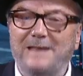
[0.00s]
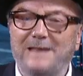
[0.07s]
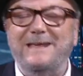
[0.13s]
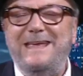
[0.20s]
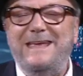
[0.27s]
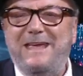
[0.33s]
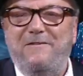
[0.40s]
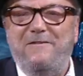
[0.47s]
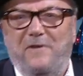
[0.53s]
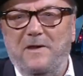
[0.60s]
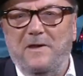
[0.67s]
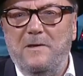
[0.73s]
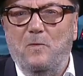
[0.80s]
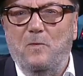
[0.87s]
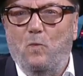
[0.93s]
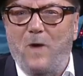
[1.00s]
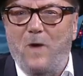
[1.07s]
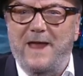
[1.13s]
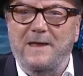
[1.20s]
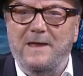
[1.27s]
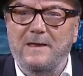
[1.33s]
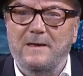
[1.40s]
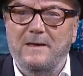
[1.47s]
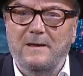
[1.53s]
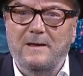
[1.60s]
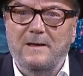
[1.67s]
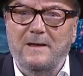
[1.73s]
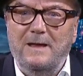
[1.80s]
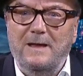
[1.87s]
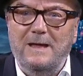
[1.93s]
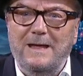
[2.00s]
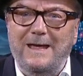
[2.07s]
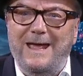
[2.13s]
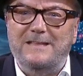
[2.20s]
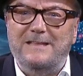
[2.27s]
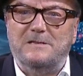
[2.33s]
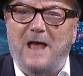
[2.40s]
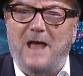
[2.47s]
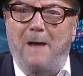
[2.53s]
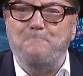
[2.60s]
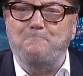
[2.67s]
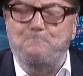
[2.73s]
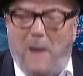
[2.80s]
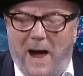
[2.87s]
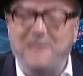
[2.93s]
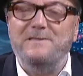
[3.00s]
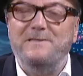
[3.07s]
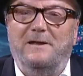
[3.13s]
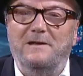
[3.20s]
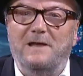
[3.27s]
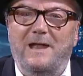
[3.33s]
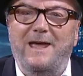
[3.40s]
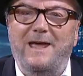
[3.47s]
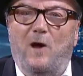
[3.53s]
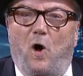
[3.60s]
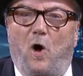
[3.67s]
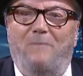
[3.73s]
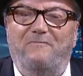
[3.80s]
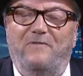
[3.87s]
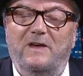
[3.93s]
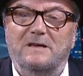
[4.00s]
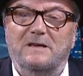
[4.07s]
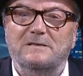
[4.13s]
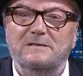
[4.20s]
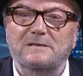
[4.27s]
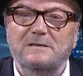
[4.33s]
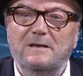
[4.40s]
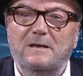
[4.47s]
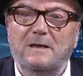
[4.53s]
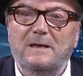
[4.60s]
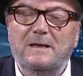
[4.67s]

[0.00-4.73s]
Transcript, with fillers: And even when it's abundantly obvious